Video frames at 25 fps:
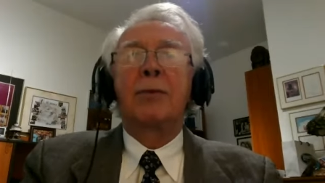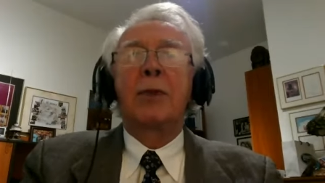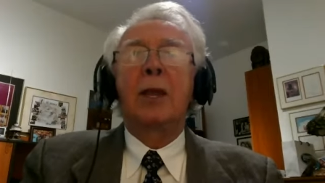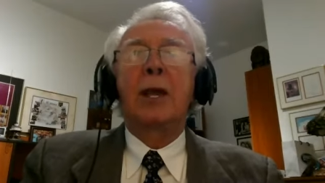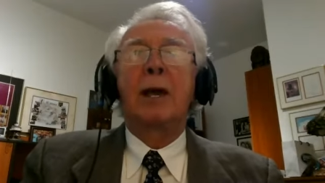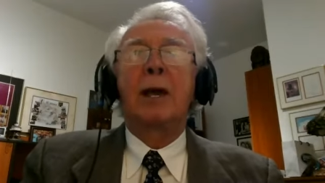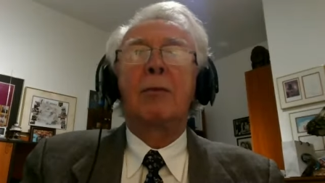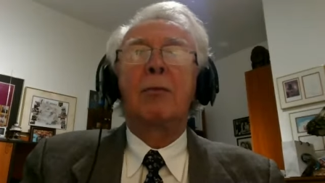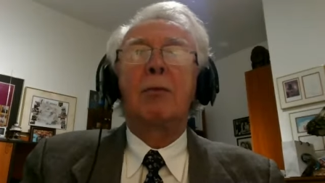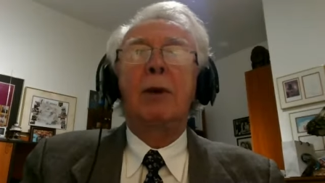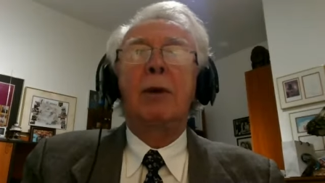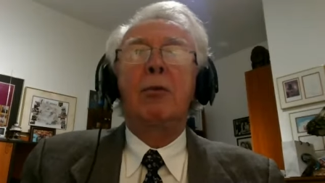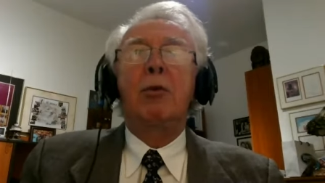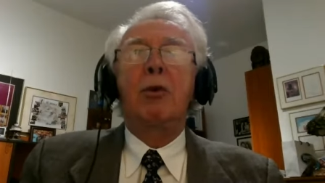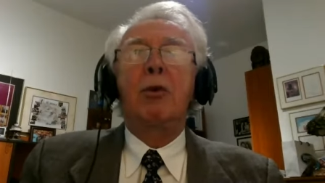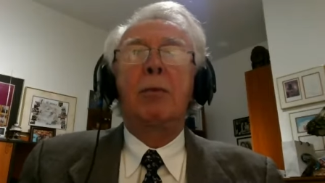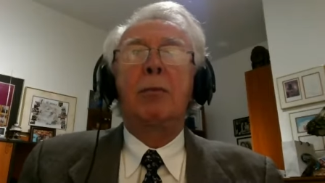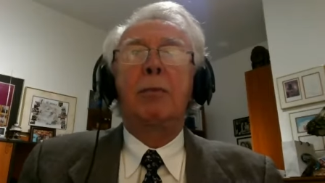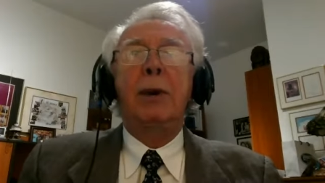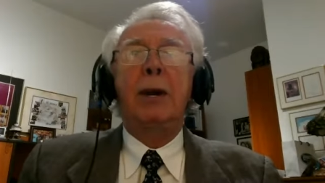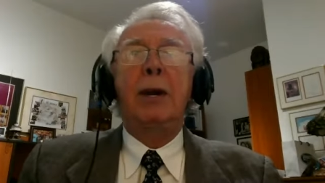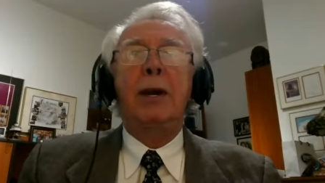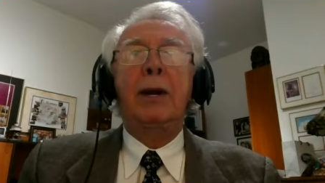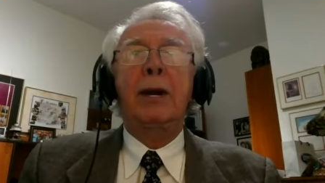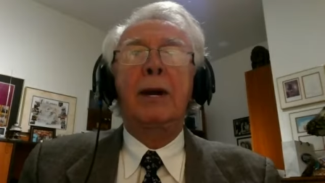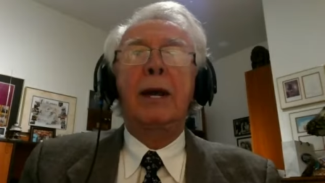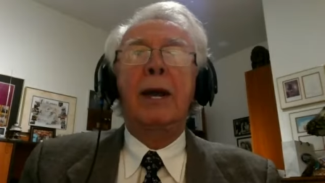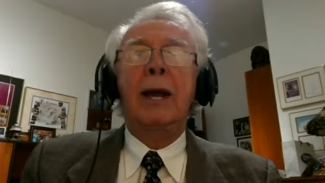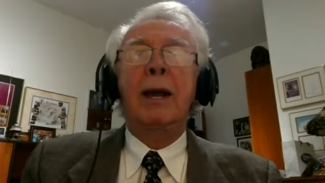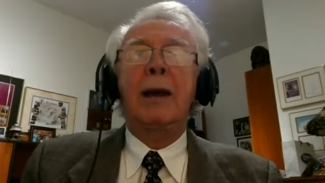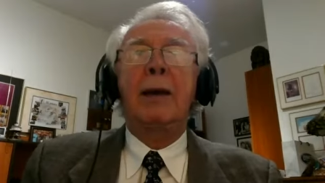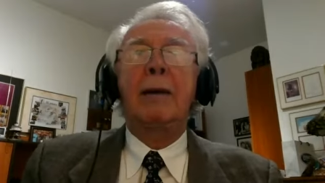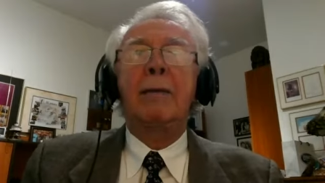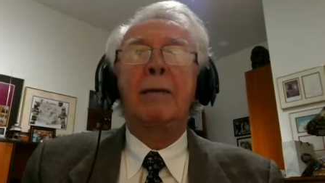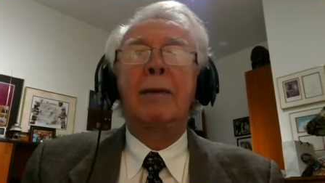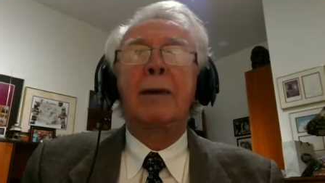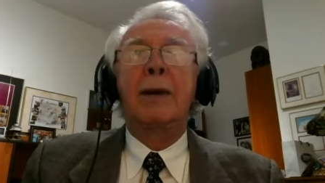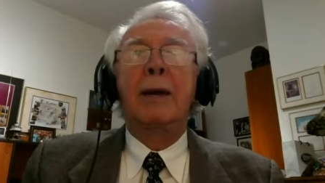Let me repeat
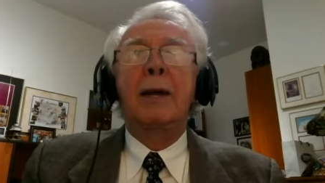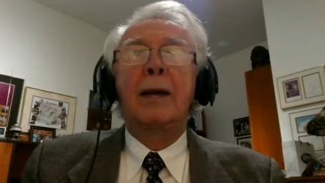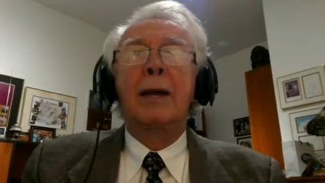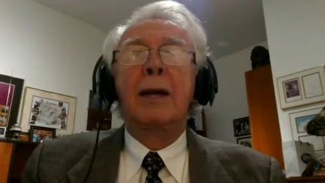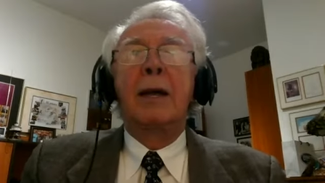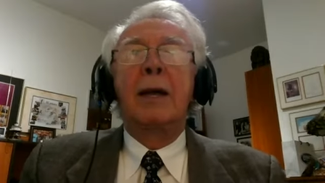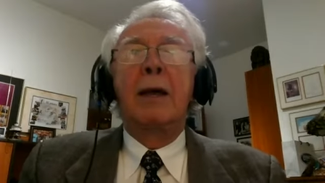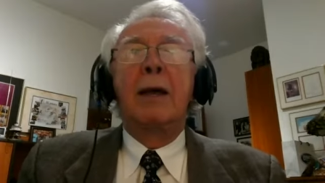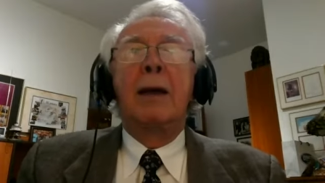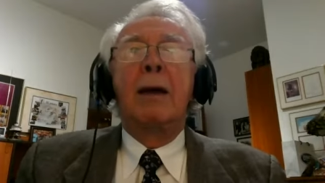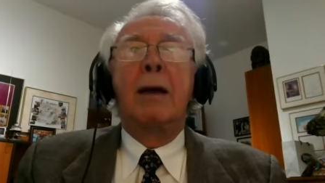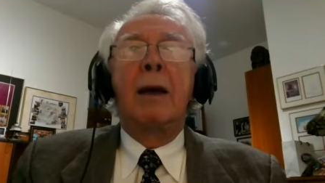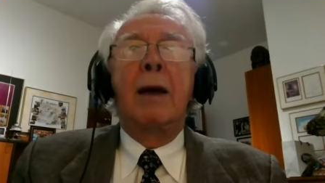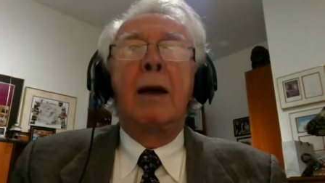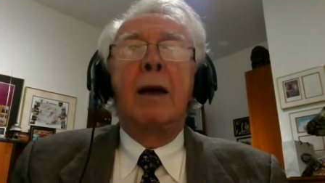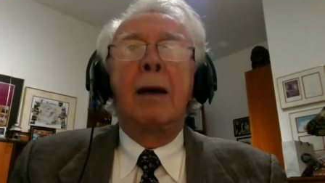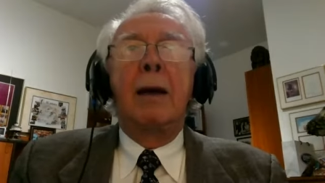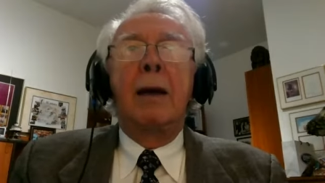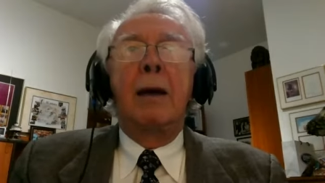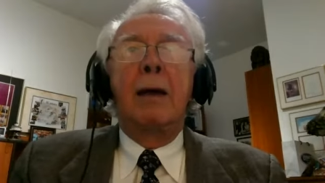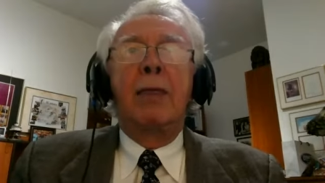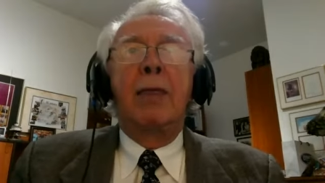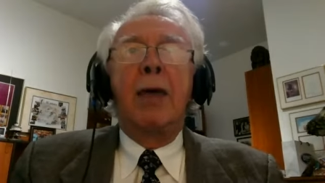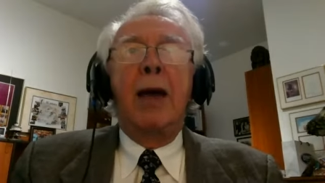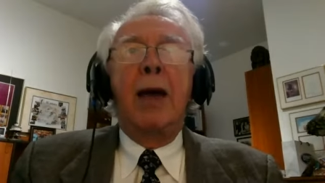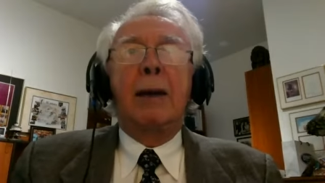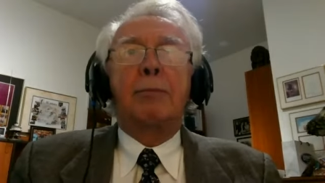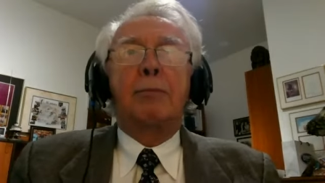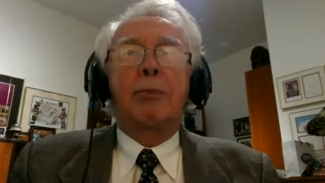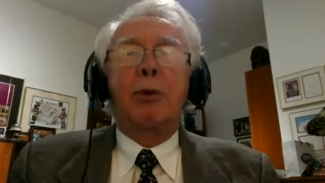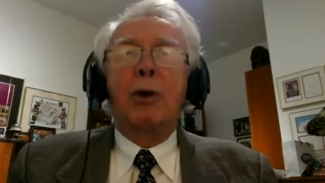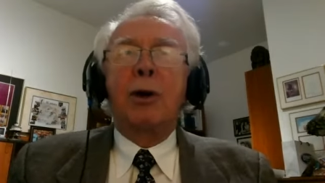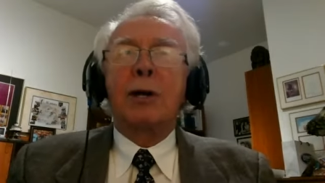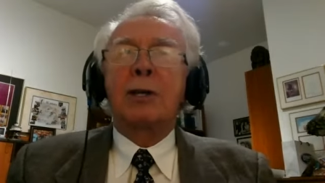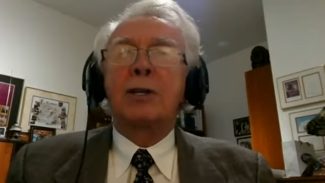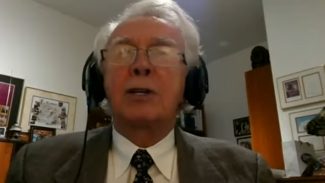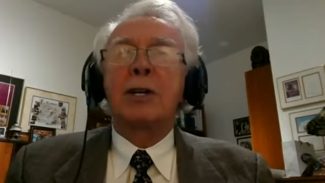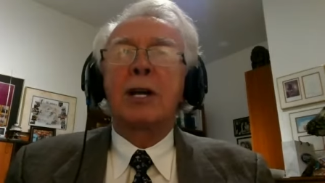again. That
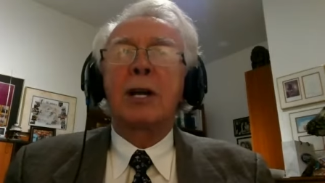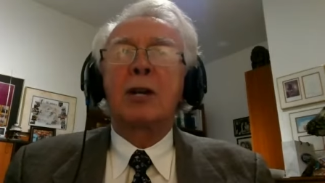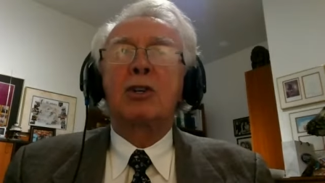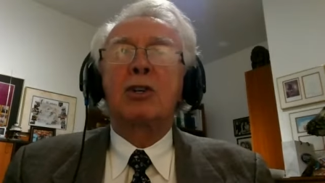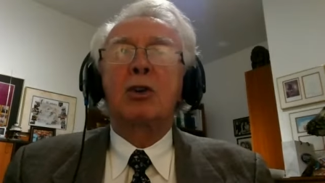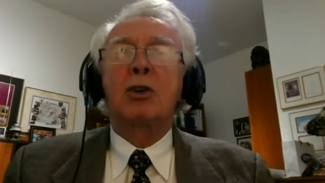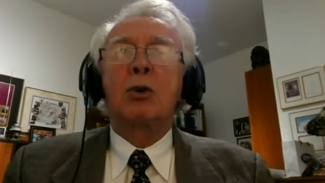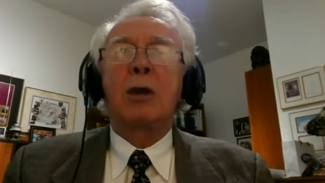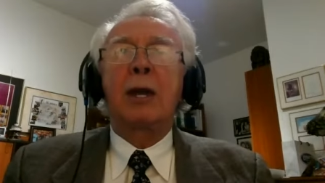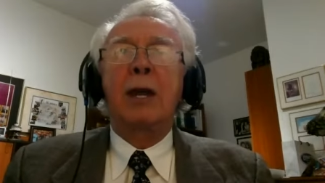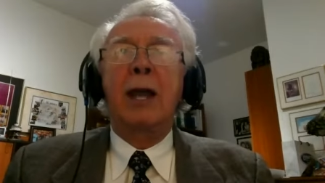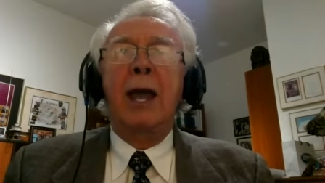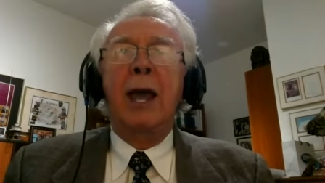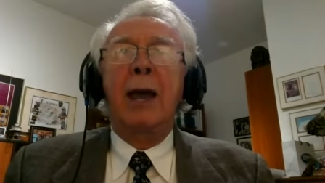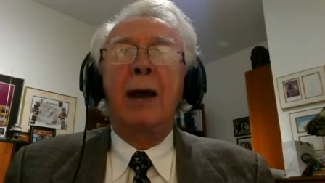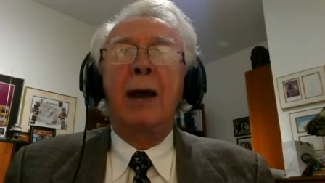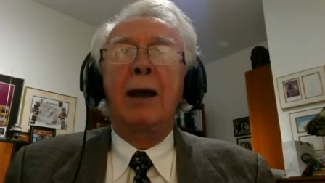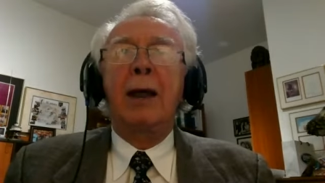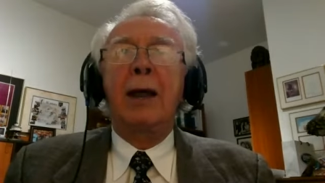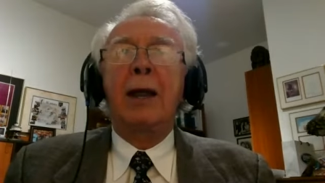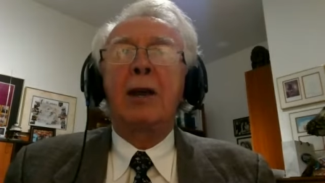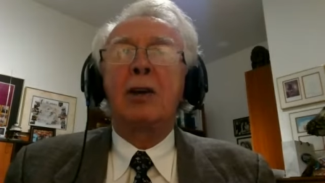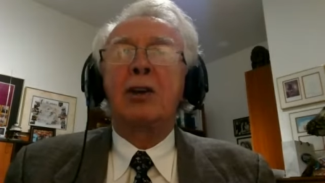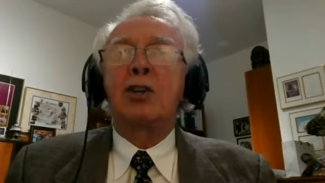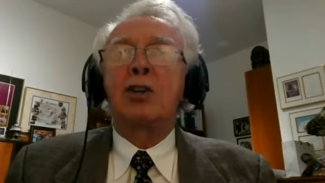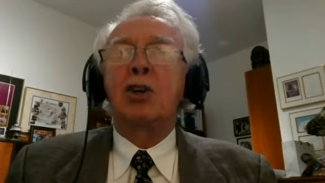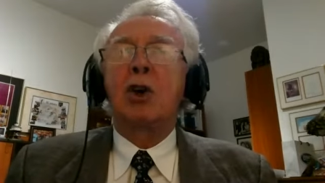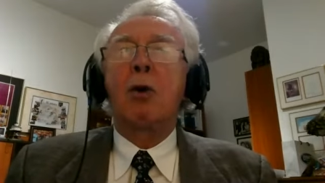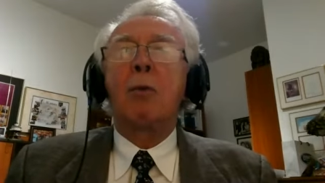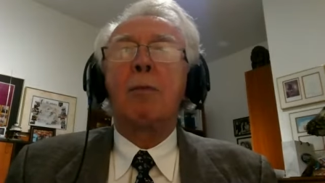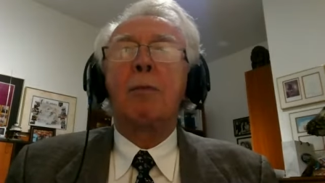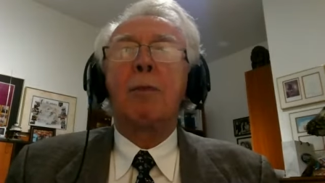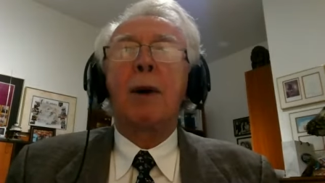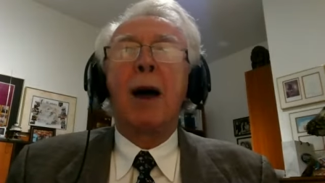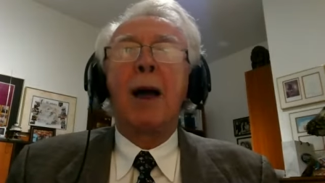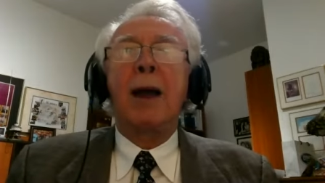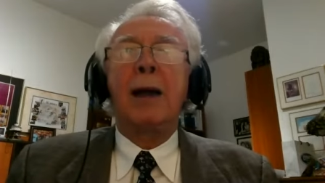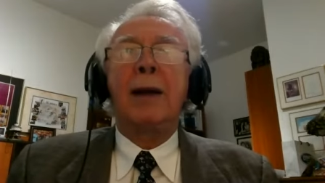presidential candidate, Joe
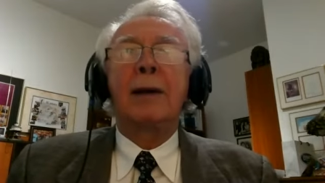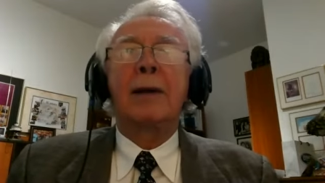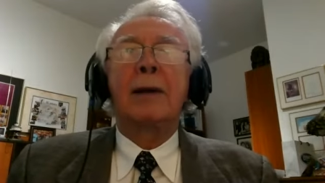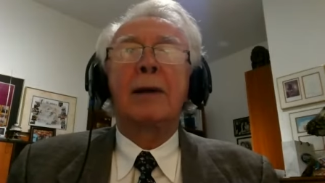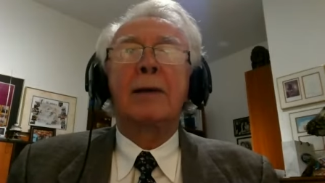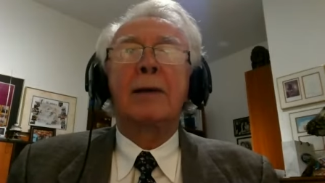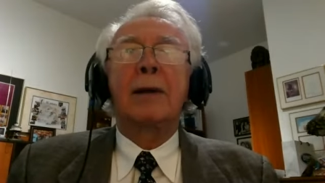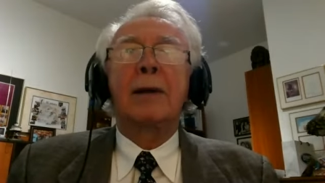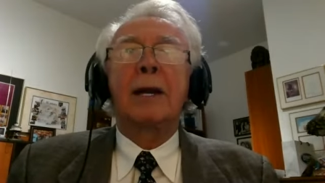Biden,